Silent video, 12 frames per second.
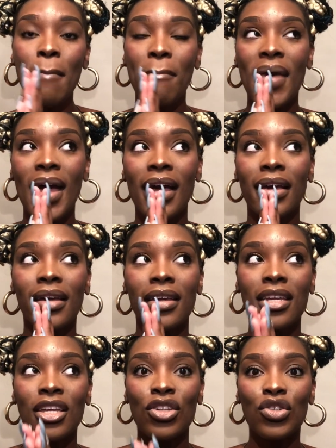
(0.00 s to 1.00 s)
back
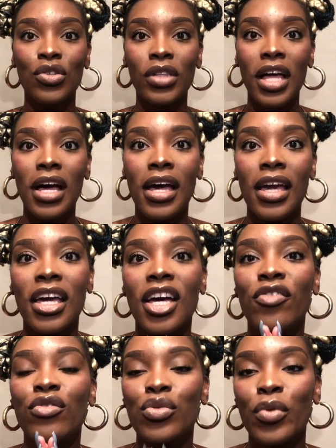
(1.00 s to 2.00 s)
in July
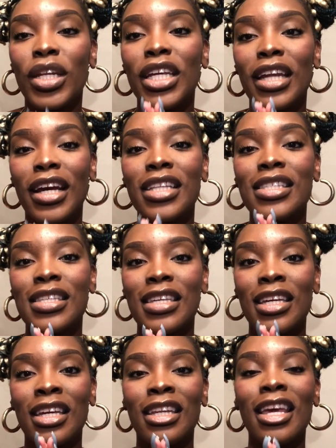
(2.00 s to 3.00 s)
of
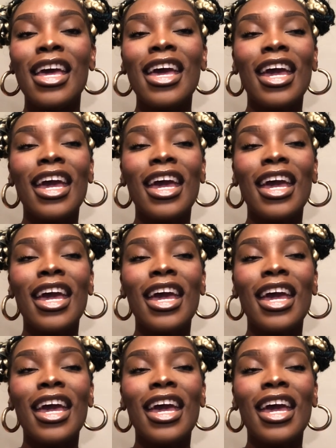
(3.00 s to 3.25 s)
2019,